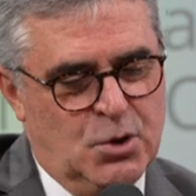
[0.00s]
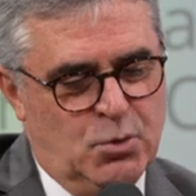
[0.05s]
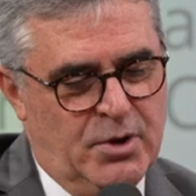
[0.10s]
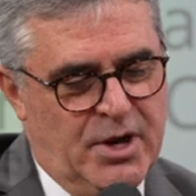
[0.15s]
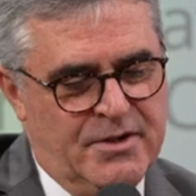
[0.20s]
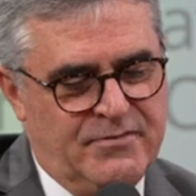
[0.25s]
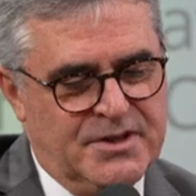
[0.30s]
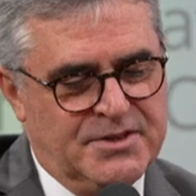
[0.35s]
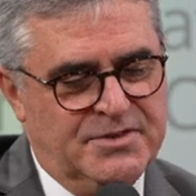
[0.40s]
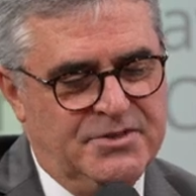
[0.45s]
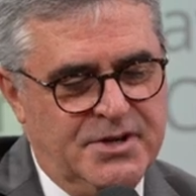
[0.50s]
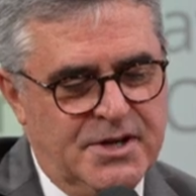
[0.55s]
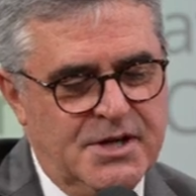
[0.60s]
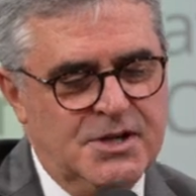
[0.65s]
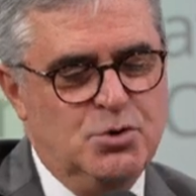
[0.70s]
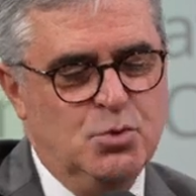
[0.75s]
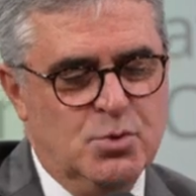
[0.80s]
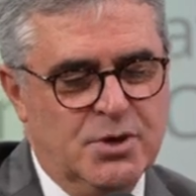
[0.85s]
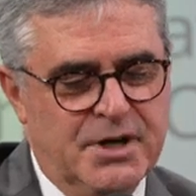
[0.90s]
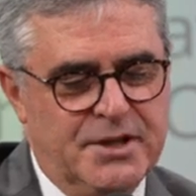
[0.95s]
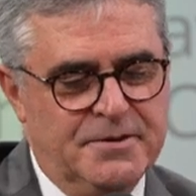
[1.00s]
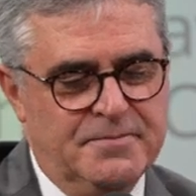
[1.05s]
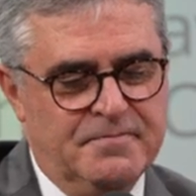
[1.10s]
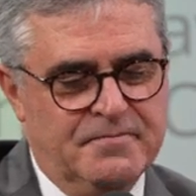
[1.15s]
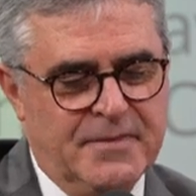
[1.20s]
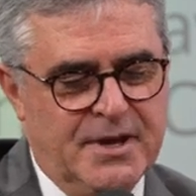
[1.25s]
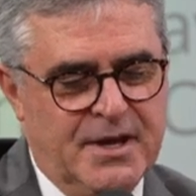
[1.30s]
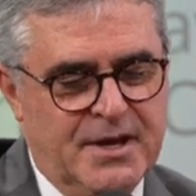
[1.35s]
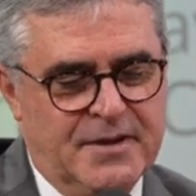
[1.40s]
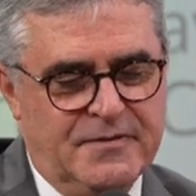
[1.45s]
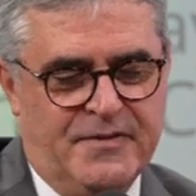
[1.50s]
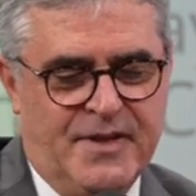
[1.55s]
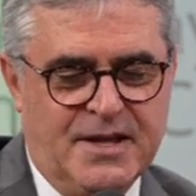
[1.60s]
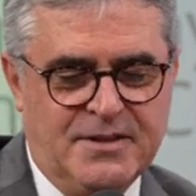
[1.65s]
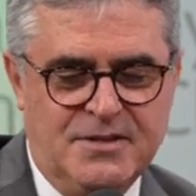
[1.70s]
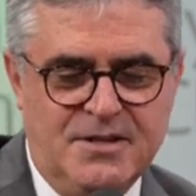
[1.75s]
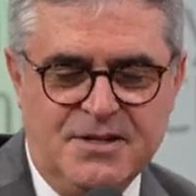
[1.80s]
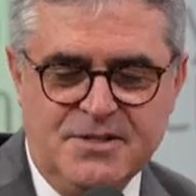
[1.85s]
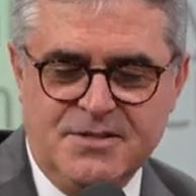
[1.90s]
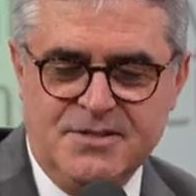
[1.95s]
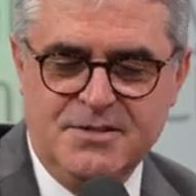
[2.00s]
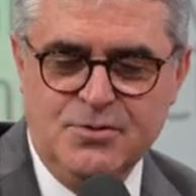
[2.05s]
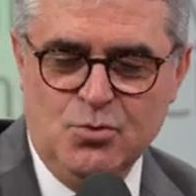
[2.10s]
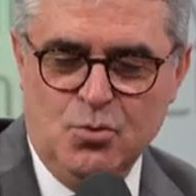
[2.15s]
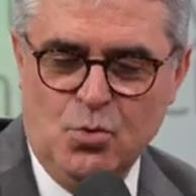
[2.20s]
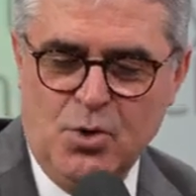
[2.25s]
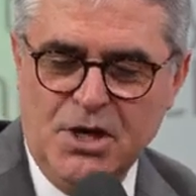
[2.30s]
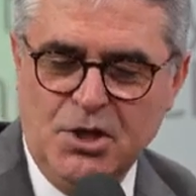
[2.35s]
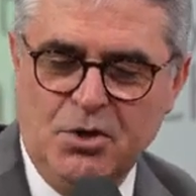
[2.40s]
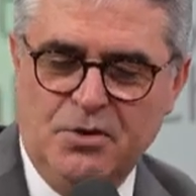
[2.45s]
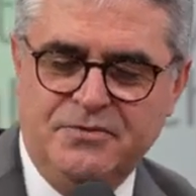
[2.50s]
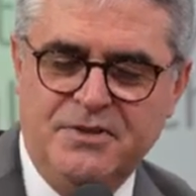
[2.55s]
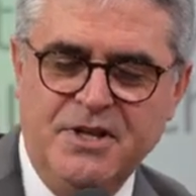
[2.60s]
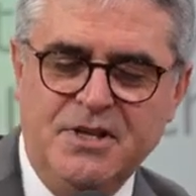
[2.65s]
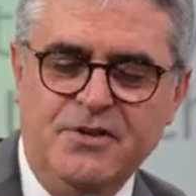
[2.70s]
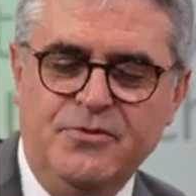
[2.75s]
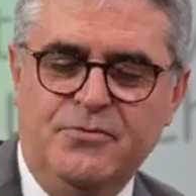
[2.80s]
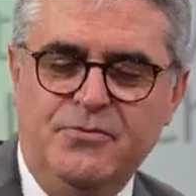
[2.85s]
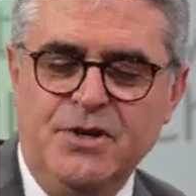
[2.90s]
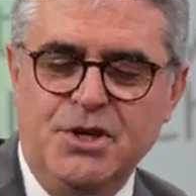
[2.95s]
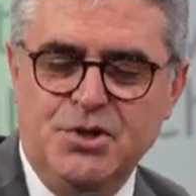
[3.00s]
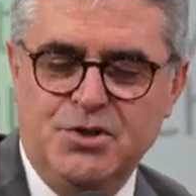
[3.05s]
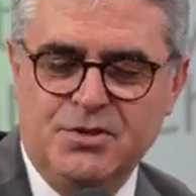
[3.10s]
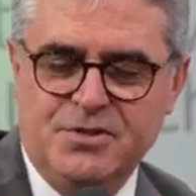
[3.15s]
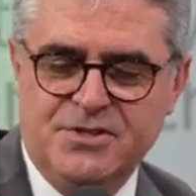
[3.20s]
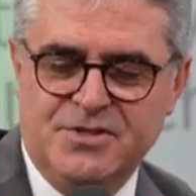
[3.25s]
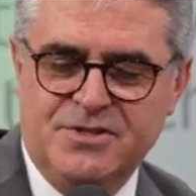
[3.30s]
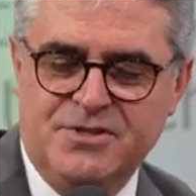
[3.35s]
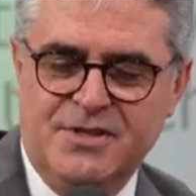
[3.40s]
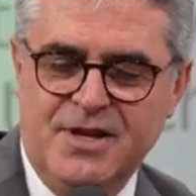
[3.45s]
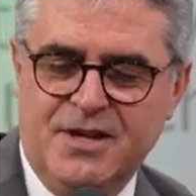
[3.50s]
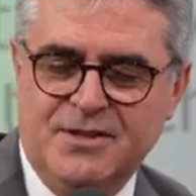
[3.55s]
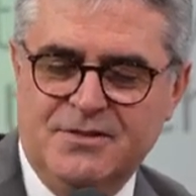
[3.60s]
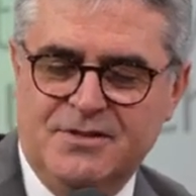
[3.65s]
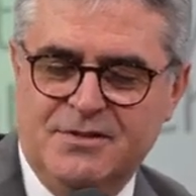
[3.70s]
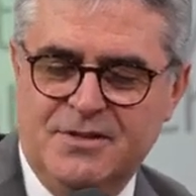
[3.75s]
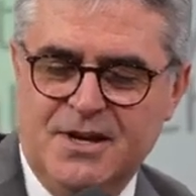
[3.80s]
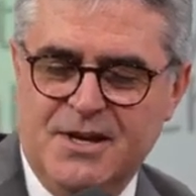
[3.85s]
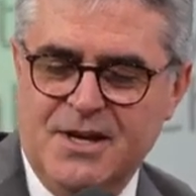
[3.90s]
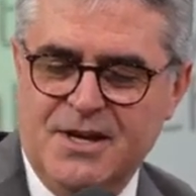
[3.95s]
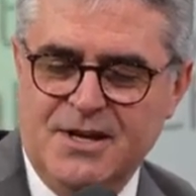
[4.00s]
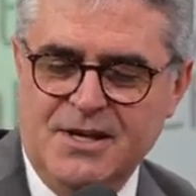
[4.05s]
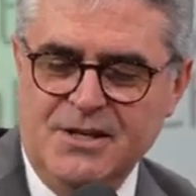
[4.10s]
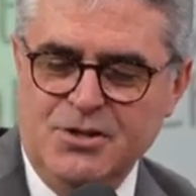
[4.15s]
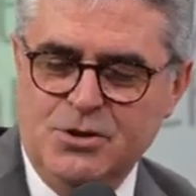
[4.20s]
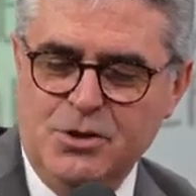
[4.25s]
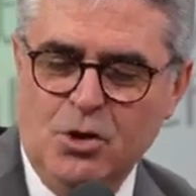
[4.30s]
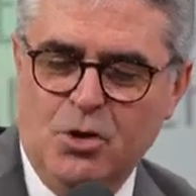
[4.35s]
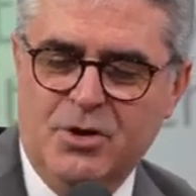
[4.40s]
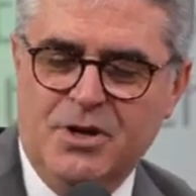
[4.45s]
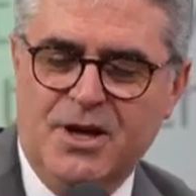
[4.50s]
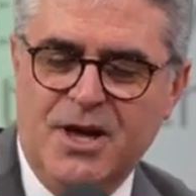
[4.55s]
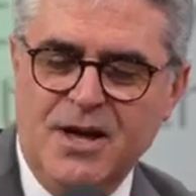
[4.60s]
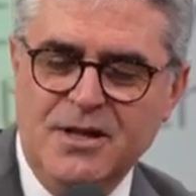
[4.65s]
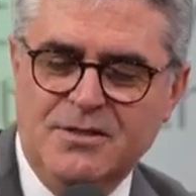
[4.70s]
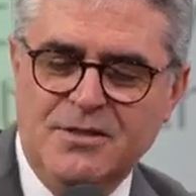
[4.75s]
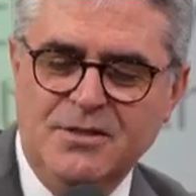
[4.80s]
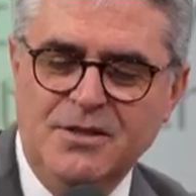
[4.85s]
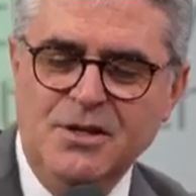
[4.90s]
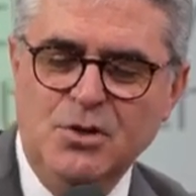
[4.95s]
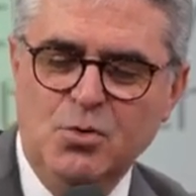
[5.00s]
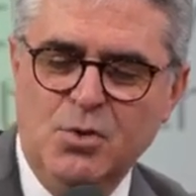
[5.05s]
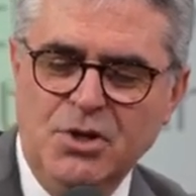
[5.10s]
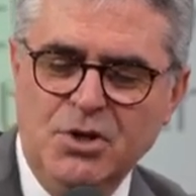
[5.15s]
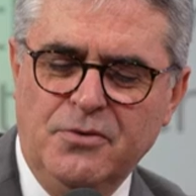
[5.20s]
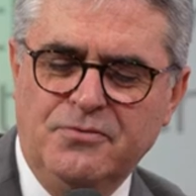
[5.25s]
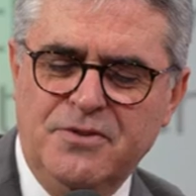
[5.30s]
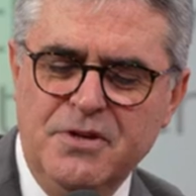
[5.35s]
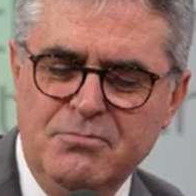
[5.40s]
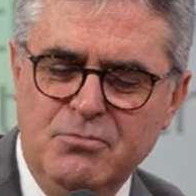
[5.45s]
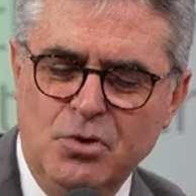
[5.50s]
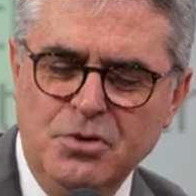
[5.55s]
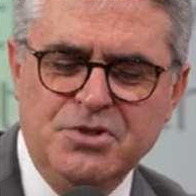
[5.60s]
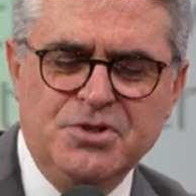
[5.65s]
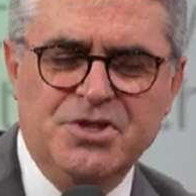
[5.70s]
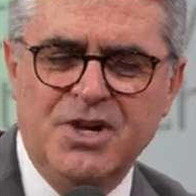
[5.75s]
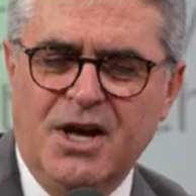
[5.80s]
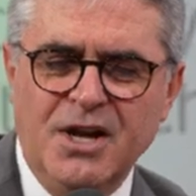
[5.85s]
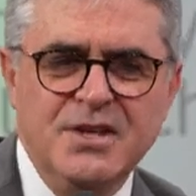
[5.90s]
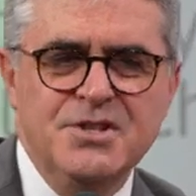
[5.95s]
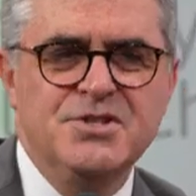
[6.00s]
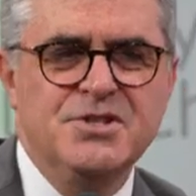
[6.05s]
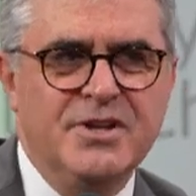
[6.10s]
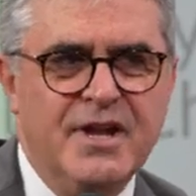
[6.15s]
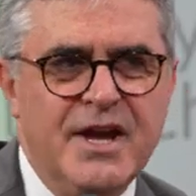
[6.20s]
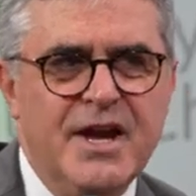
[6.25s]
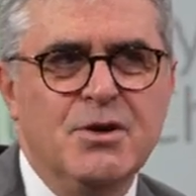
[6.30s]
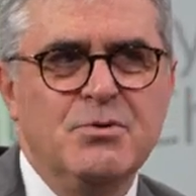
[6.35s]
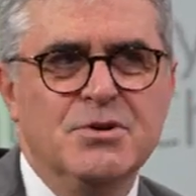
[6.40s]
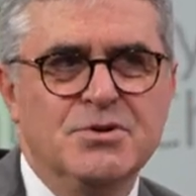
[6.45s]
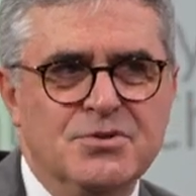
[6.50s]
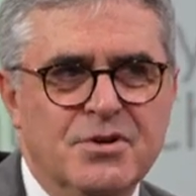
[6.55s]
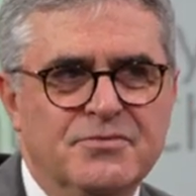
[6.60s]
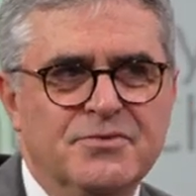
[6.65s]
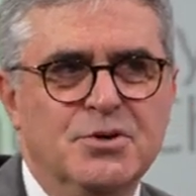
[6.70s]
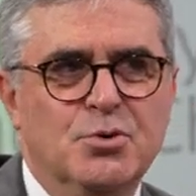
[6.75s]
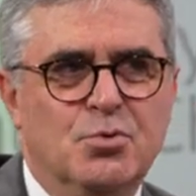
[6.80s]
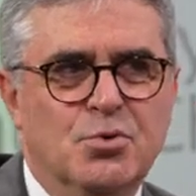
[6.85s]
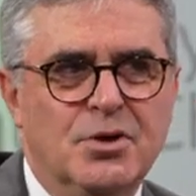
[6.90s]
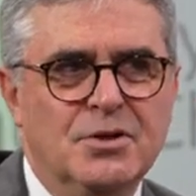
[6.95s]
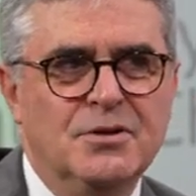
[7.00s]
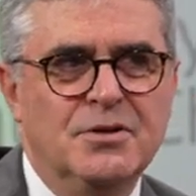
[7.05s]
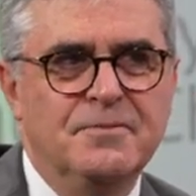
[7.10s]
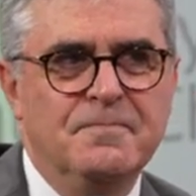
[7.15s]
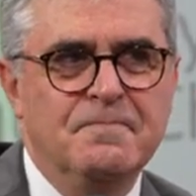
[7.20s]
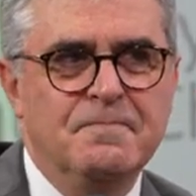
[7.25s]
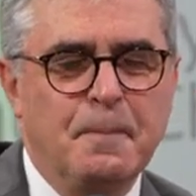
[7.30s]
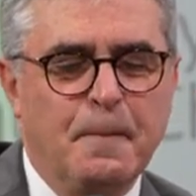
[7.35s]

We have a third one that is one of the divisions that is located in one of the most challenging areas of the world.